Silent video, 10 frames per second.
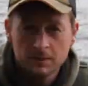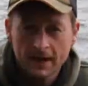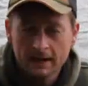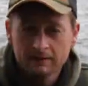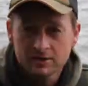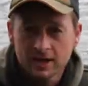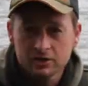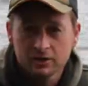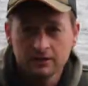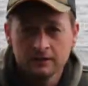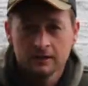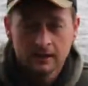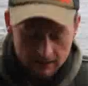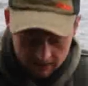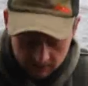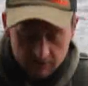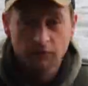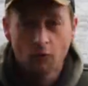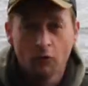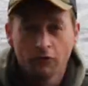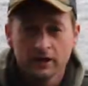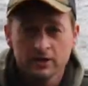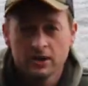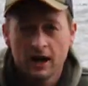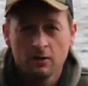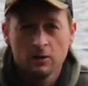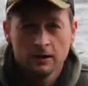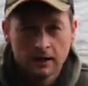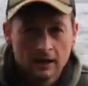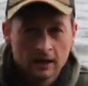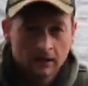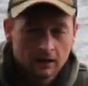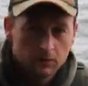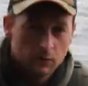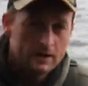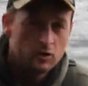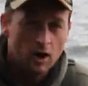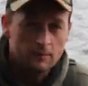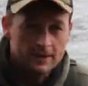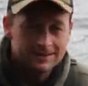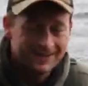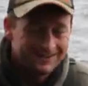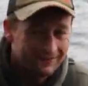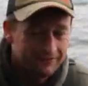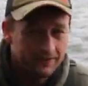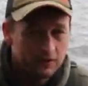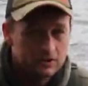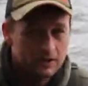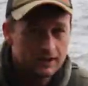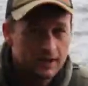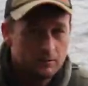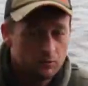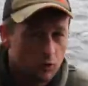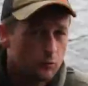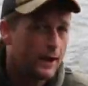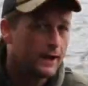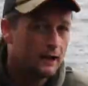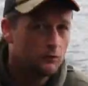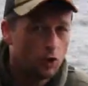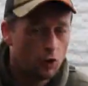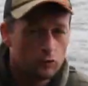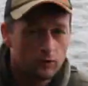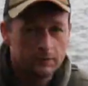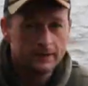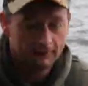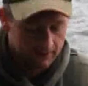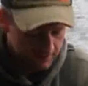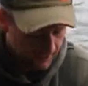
it's been a hell of a session. This is a fourth fish now. The wind got up yesterday, I didn't think I was going to get my rod back out long where I've been having